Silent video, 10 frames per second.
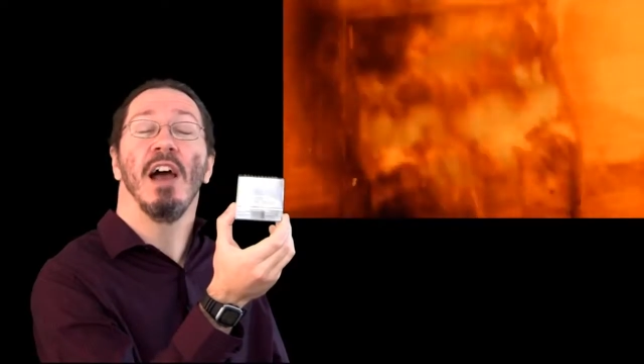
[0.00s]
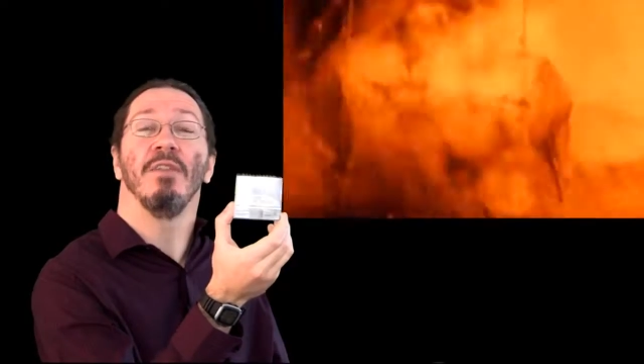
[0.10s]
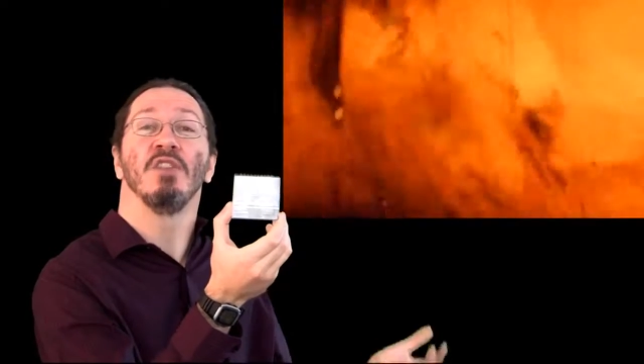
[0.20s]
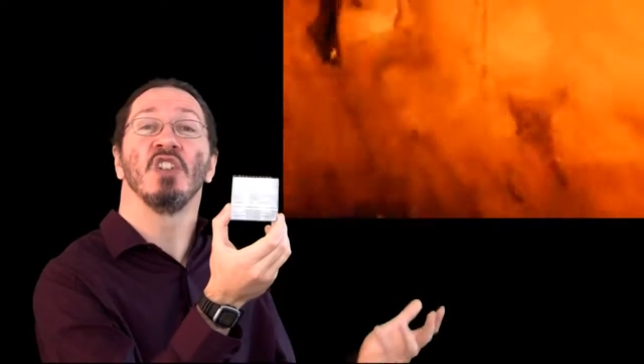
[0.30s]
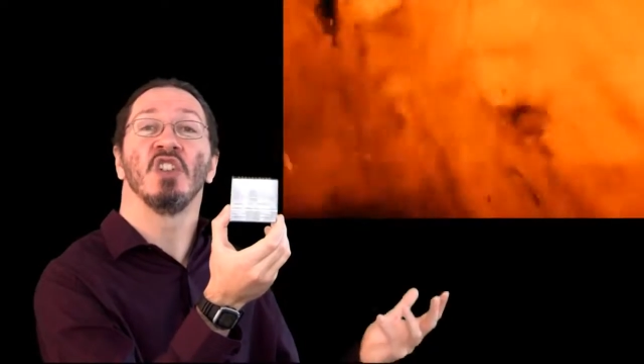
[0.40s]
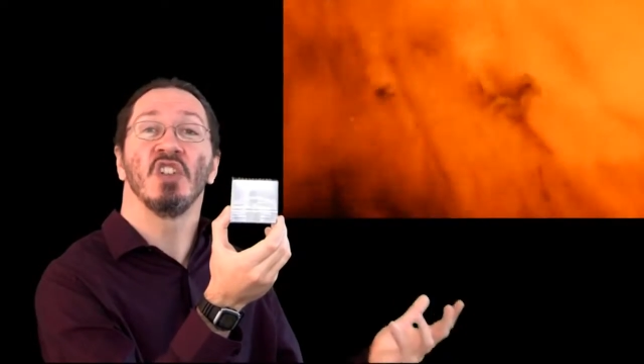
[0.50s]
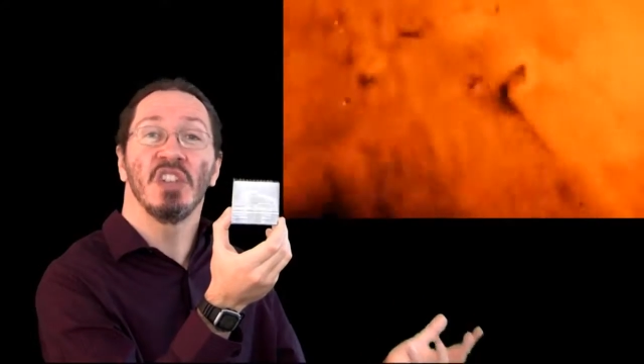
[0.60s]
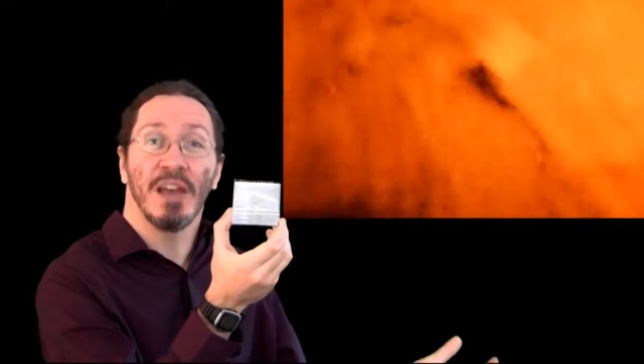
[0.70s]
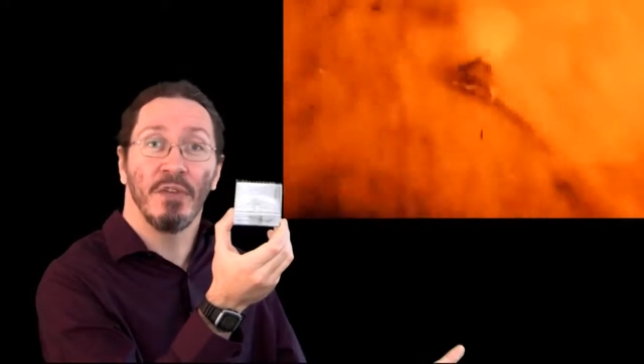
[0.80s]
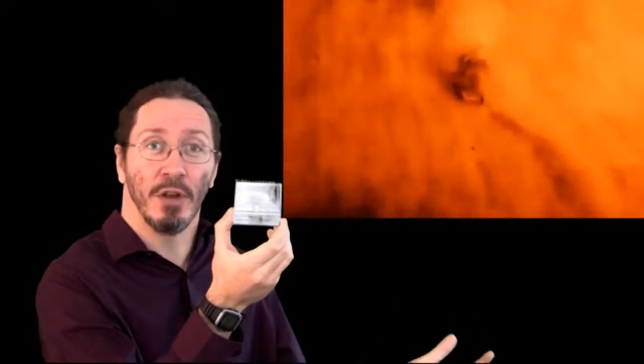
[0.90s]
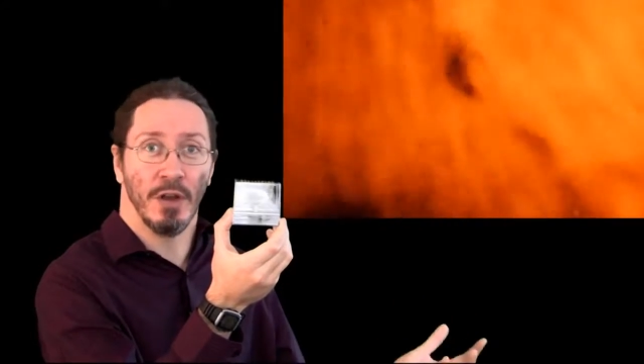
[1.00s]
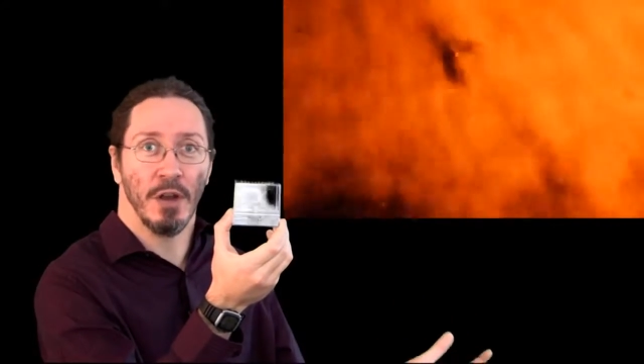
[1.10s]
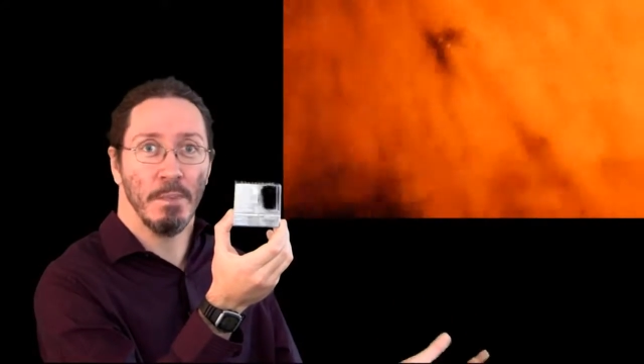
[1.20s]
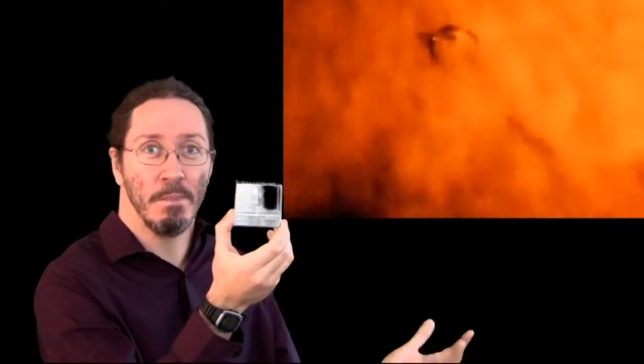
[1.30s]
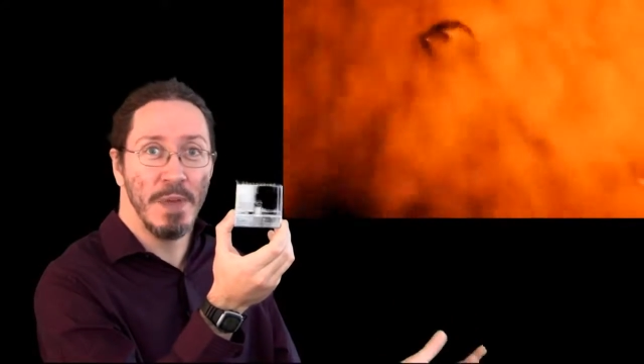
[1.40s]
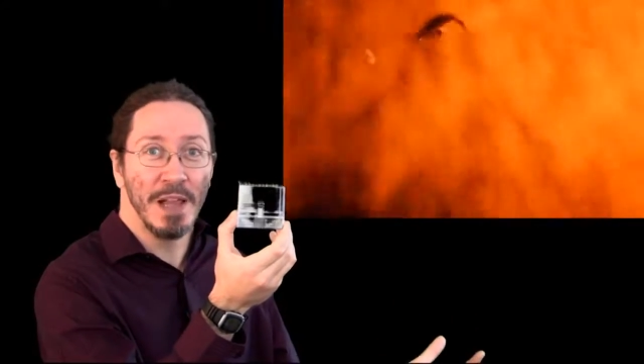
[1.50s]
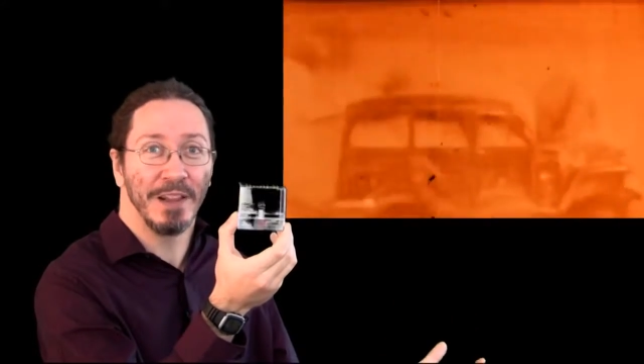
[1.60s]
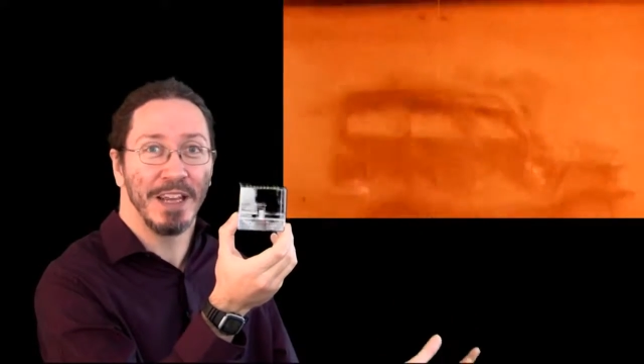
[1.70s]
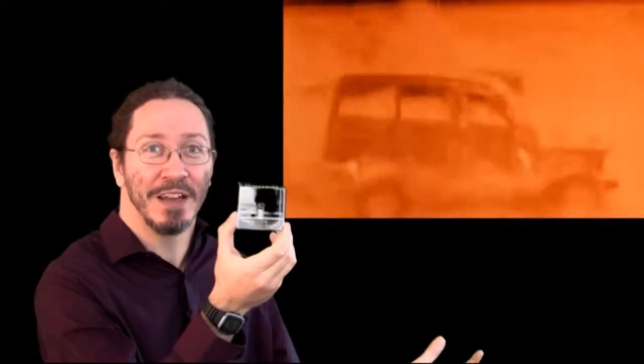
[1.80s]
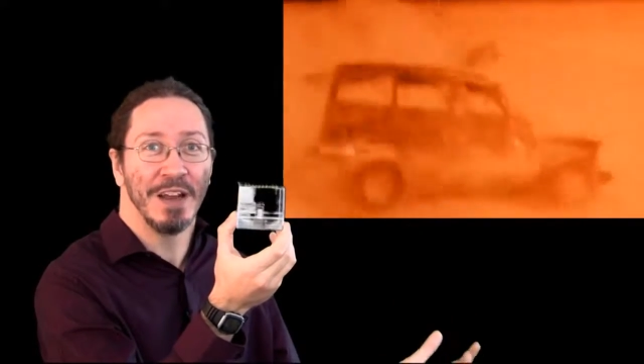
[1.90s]
of 7
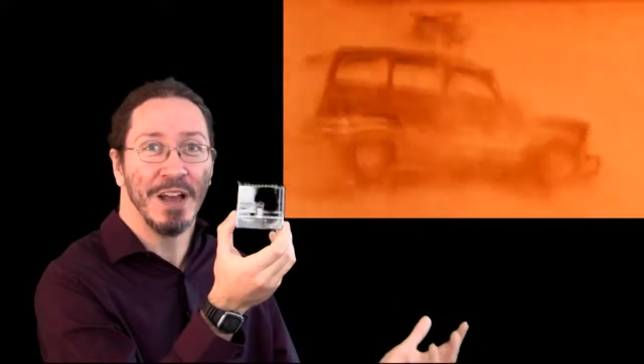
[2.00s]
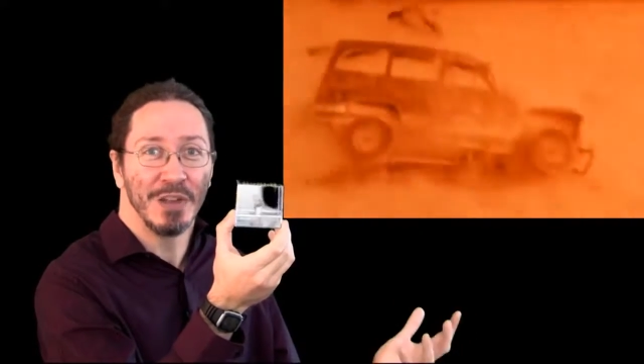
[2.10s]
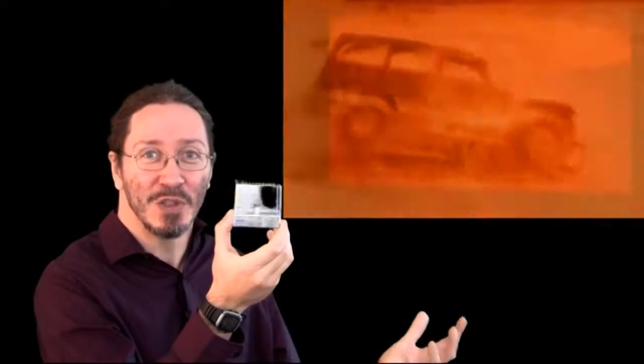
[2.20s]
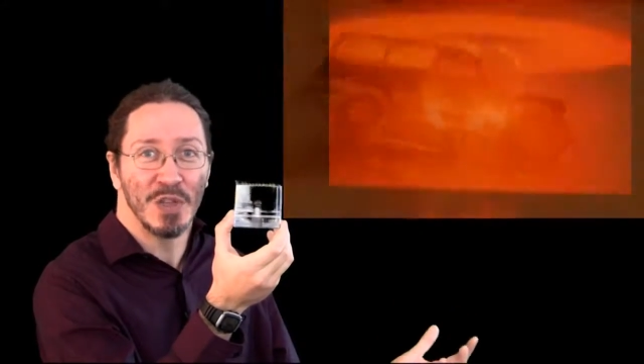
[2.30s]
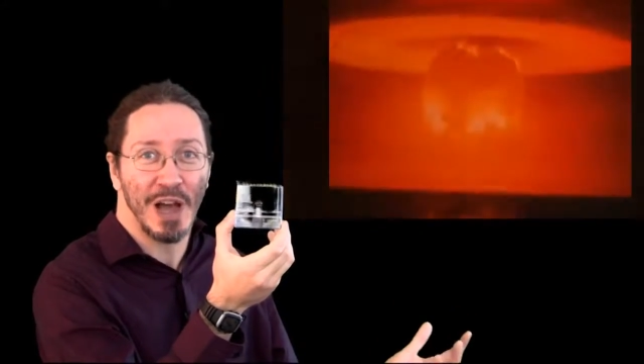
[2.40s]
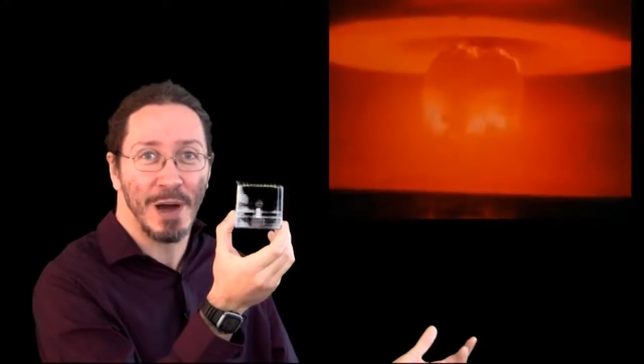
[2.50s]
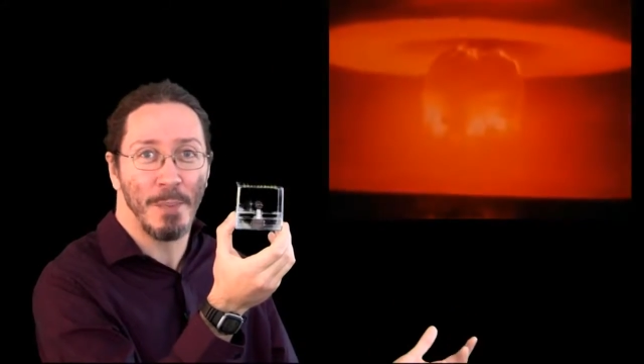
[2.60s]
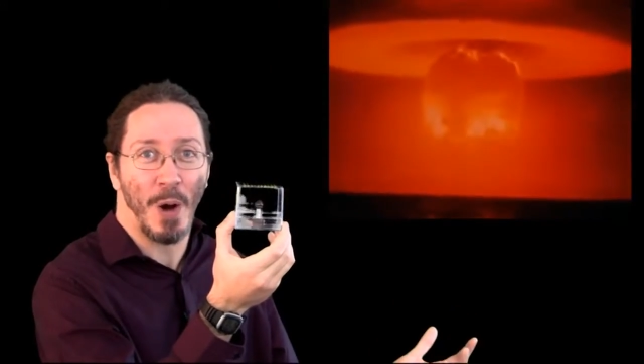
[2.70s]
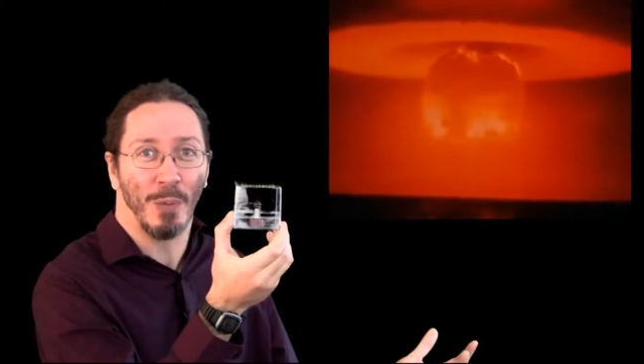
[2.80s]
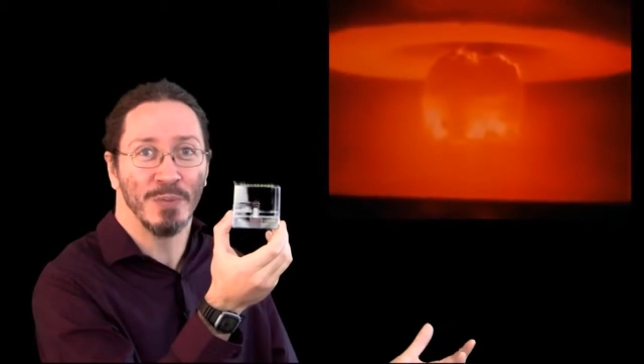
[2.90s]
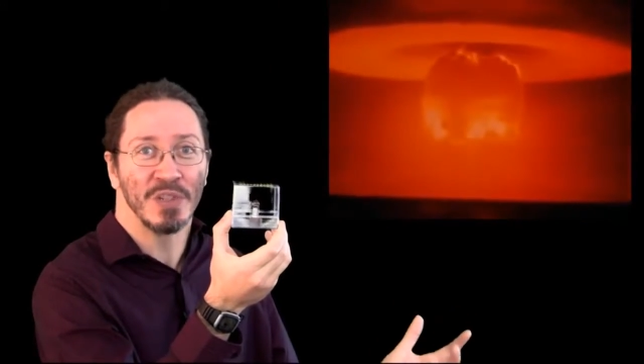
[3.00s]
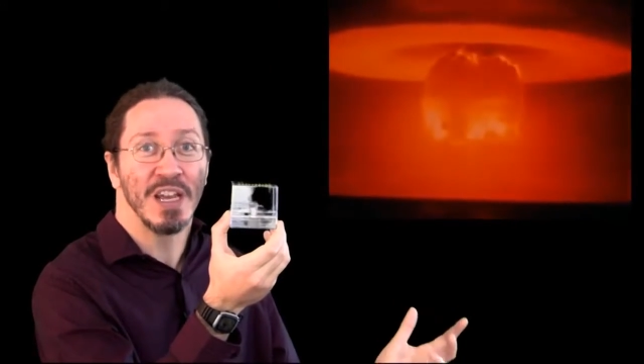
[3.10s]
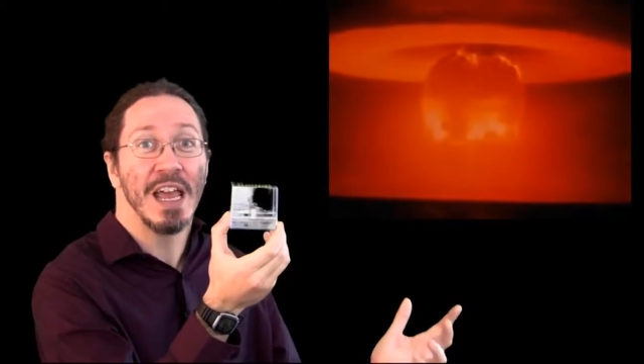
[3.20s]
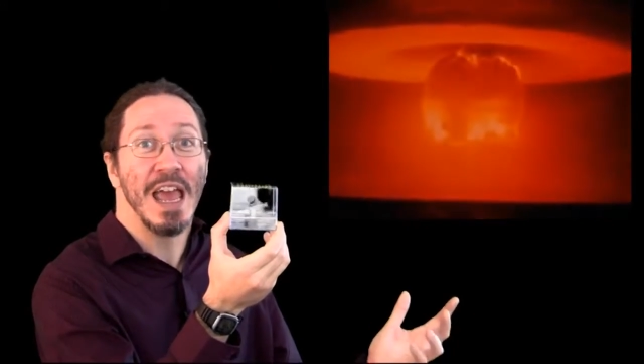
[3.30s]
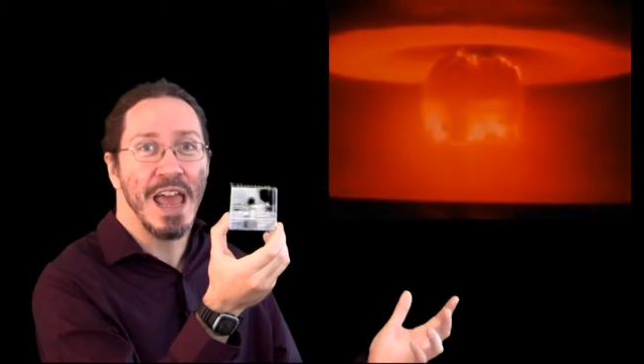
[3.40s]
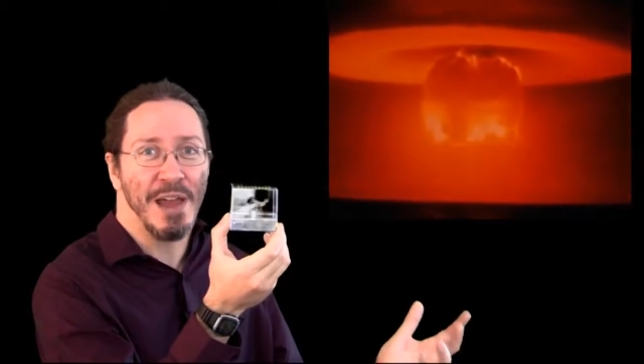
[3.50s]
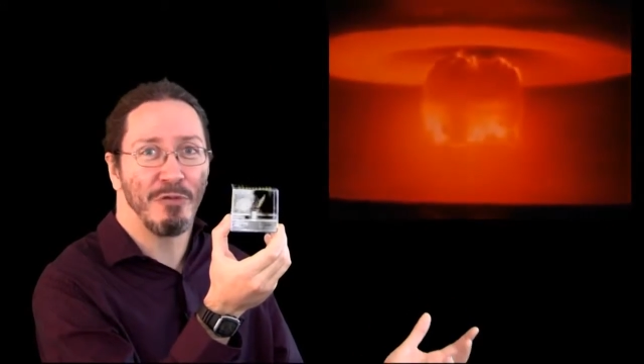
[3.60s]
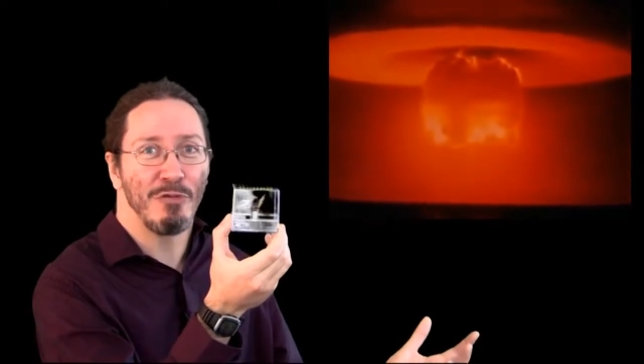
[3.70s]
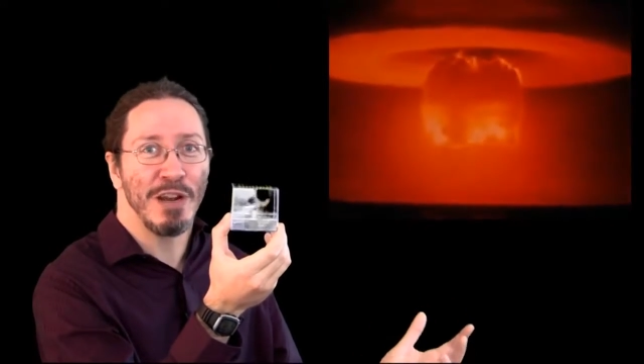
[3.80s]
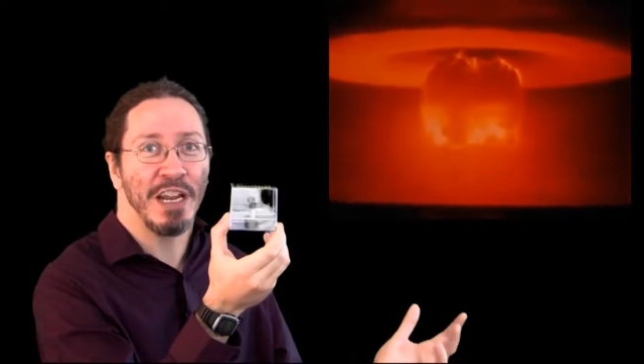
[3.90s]
million Tsar bombs
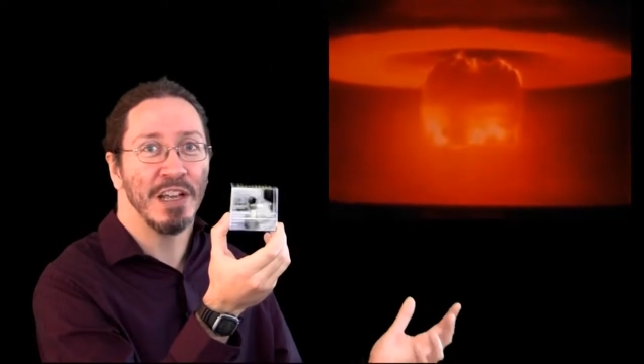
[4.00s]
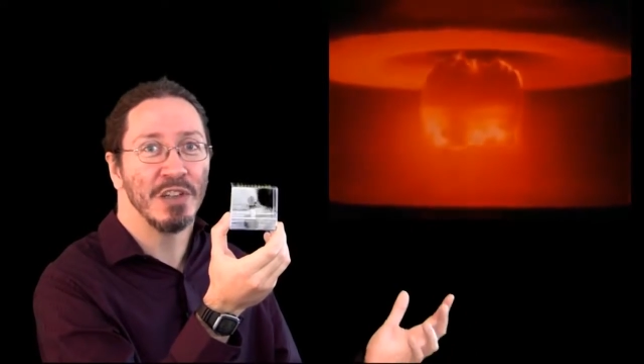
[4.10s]
every